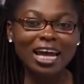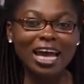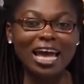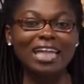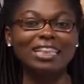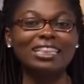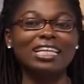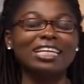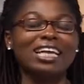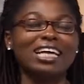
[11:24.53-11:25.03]

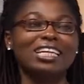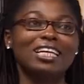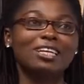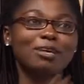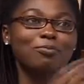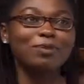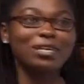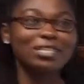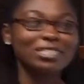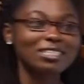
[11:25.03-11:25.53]
and then
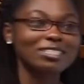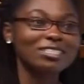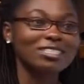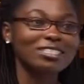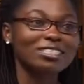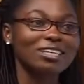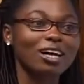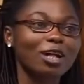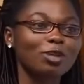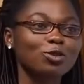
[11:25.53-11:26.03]
another
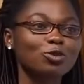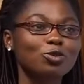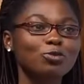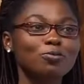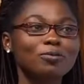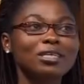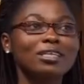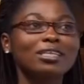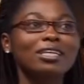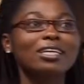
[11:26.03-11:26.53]
person's child will
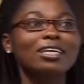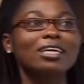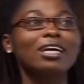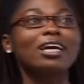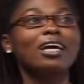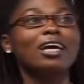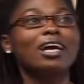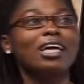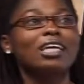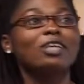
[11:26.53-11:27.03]
be
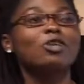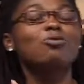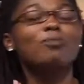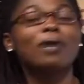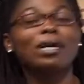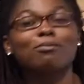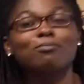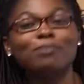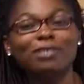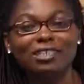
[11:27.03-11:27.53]

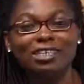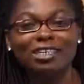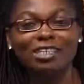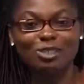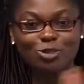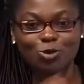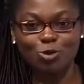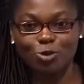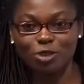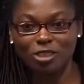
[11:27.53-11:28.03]
"Human Being
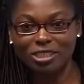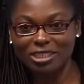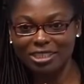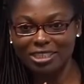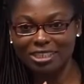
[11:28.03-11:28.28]
is Good."